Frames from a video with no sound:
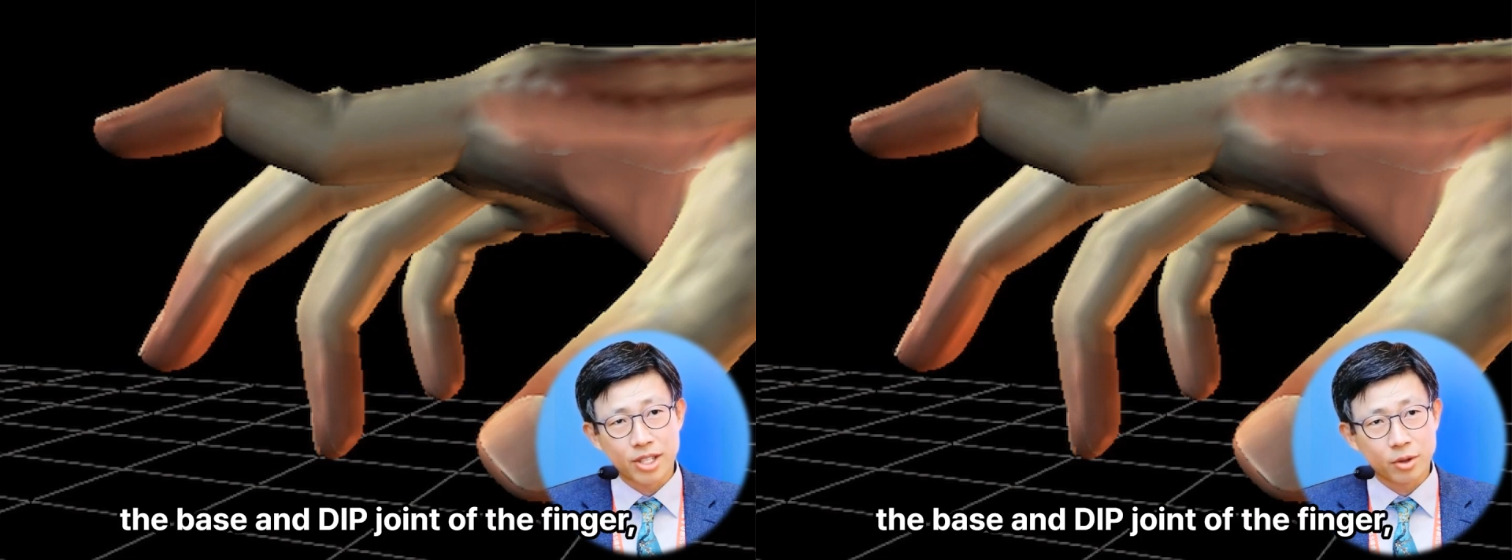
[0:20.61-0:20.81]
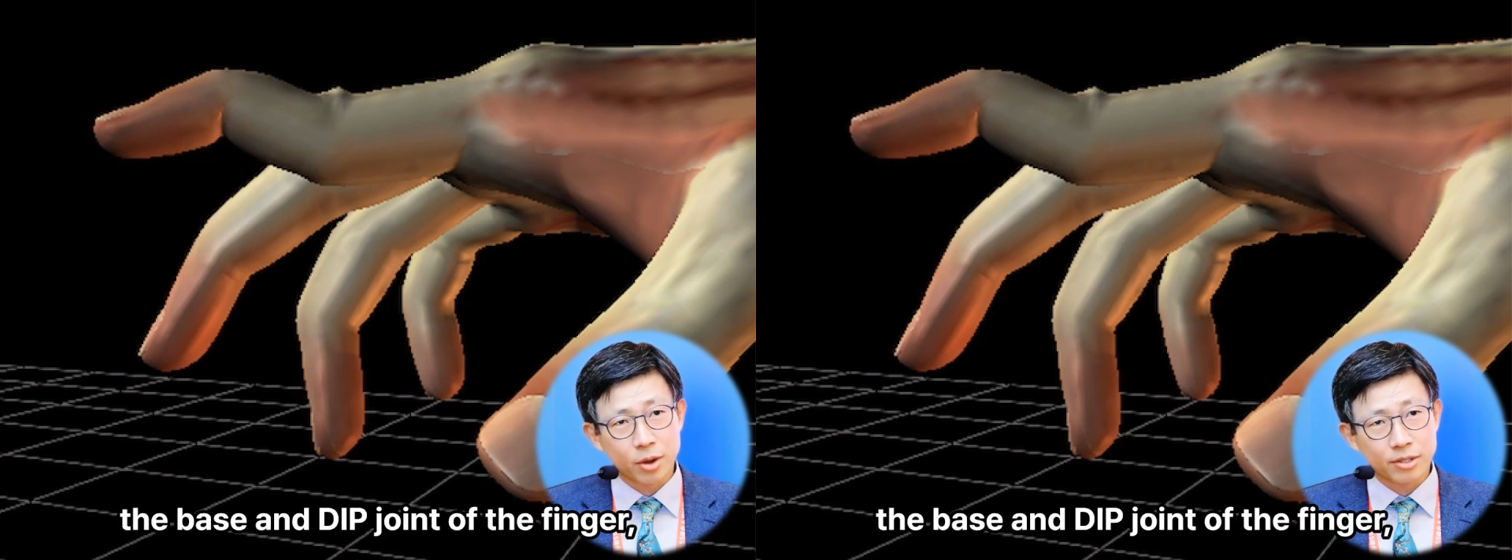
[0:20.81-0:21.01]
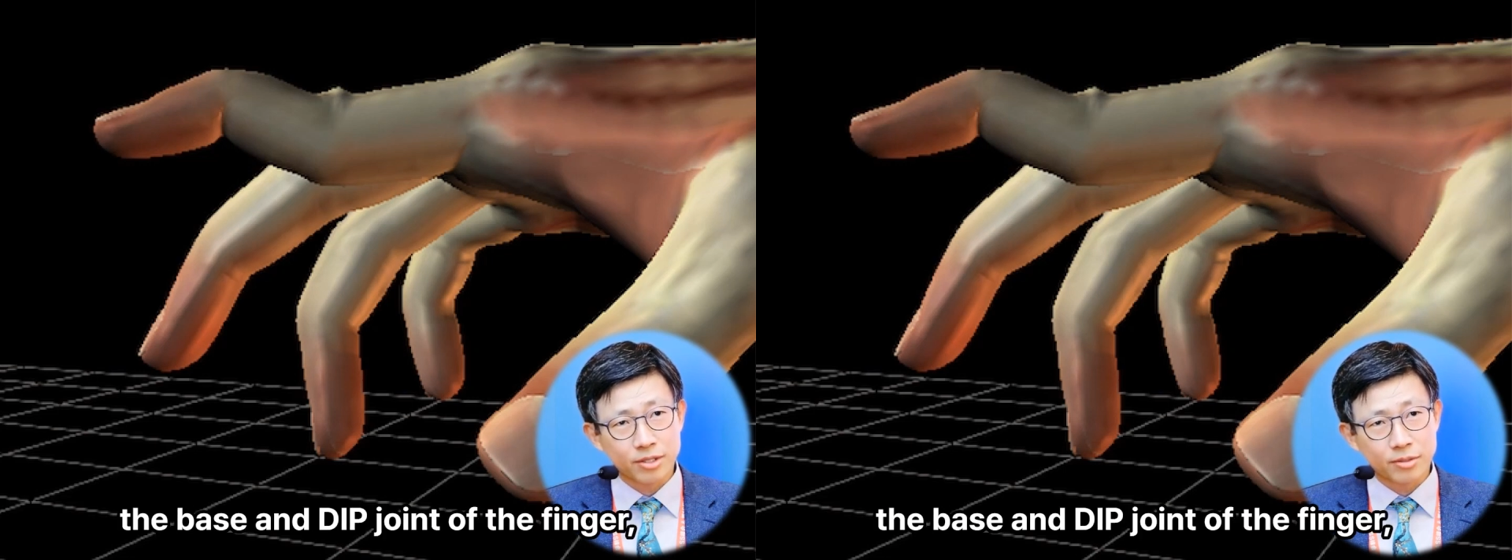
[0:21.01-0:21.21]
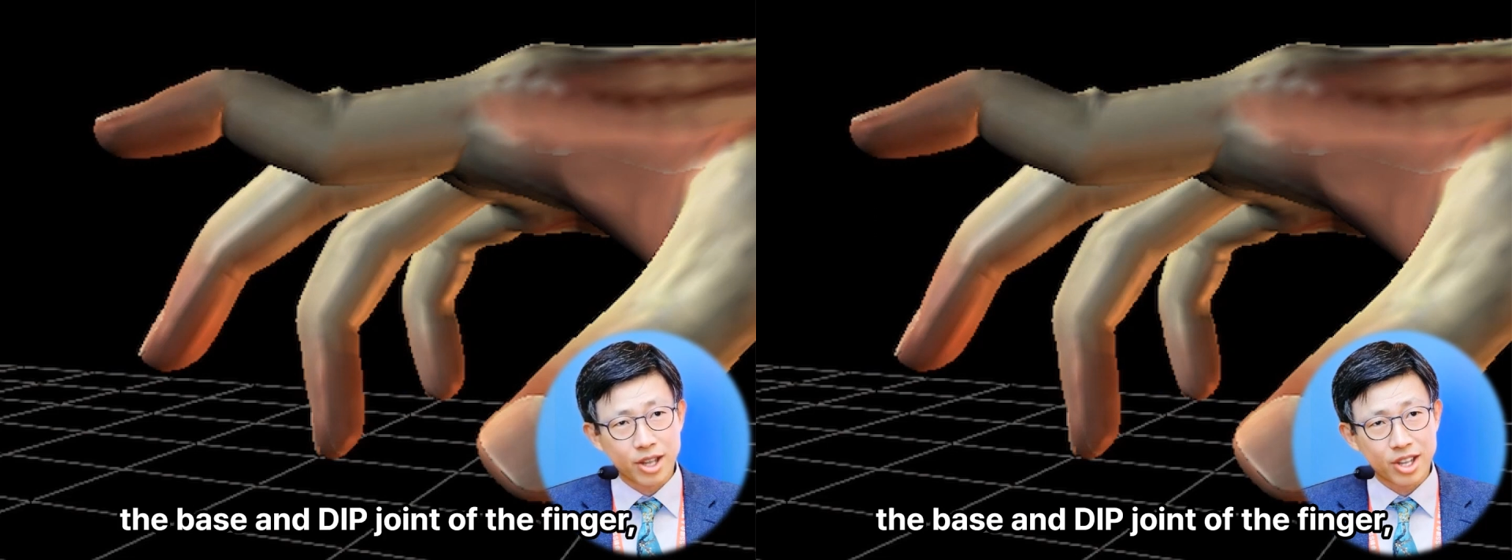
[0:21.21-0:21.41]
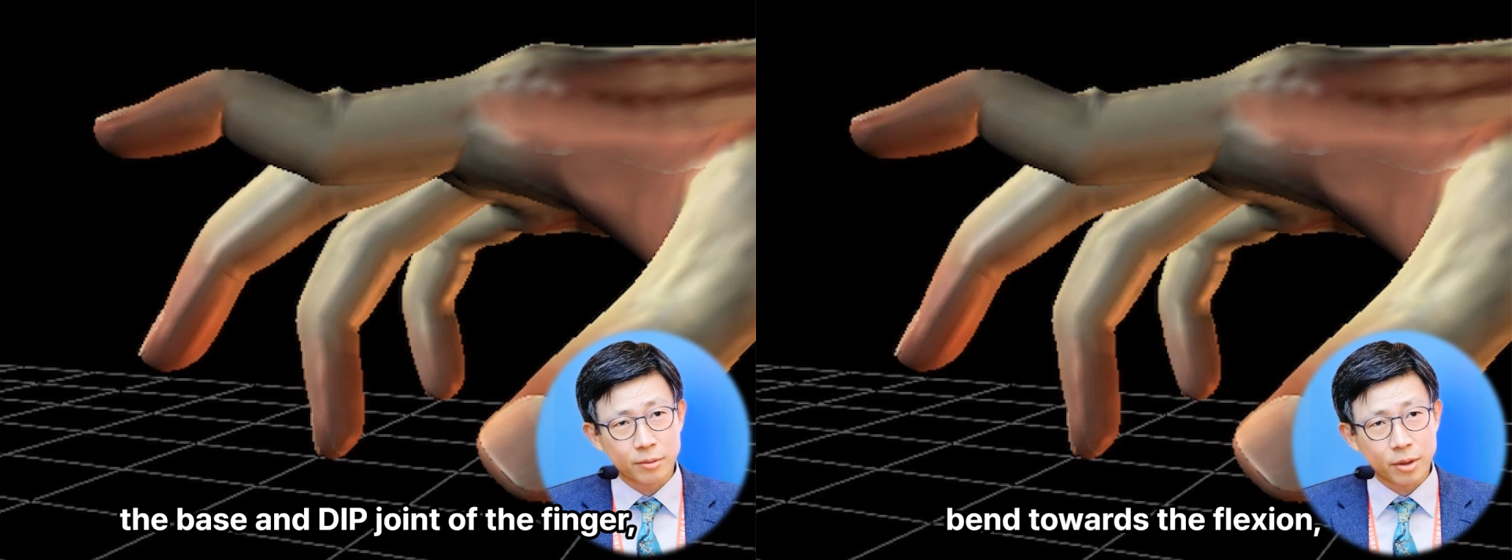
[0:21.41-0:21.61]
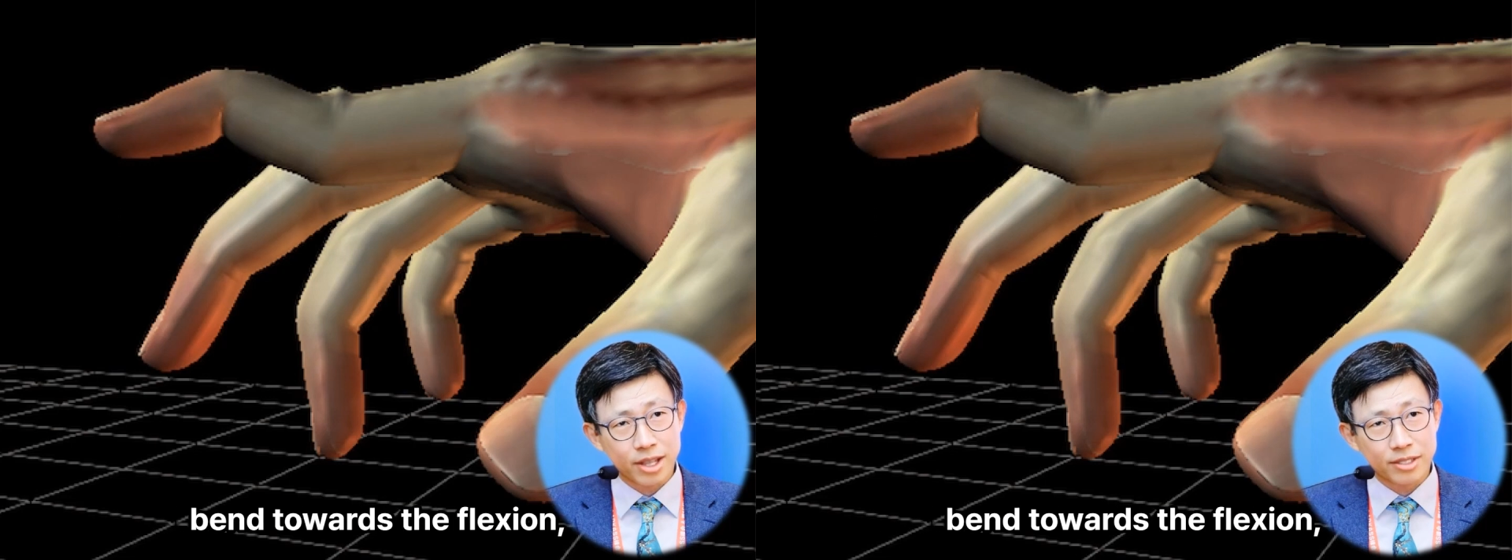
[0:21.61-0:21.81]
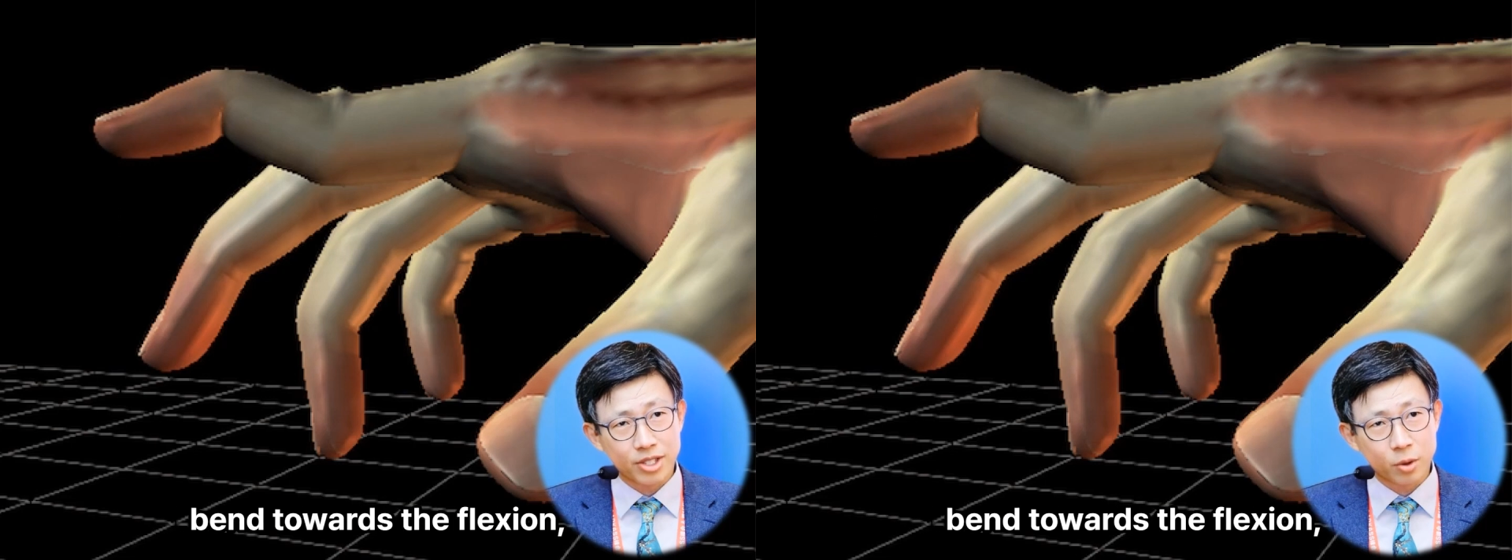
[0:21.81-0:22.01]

joint of the finger bend